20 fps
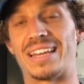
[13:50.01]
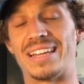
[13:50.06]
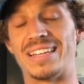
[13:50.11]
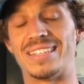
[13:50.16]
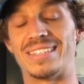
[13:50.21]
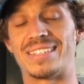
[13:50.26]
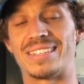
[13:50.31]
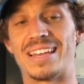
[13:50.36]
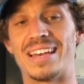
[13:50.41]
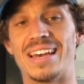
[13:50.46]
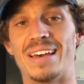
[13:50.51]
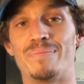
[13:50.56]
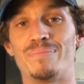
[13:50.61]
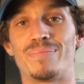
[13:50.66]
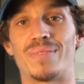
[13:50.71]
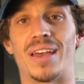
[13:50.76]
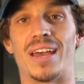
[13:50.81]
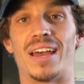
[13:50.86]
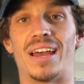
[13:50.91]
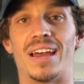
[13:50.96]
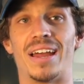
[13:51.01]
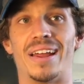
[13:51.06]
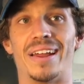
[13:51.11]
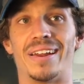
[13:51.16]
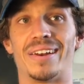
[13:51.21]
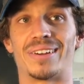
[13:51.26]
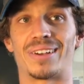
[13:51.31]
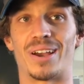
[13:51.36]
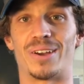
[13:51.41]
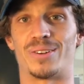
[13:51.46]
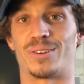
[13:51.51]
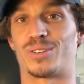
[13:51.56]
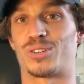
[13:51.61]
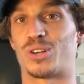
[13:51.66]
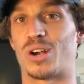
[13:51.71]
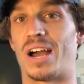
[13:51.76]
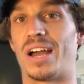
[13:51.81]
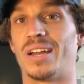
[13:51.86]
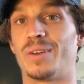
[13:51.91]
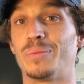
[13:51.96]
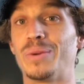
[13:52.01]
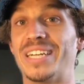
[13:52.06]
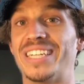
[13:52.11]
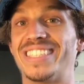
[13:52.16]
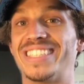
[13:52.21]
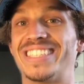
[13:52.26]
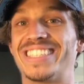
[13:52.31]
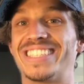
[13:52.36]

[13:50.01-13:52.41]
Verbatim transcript: Hinze Dam and going to try and win.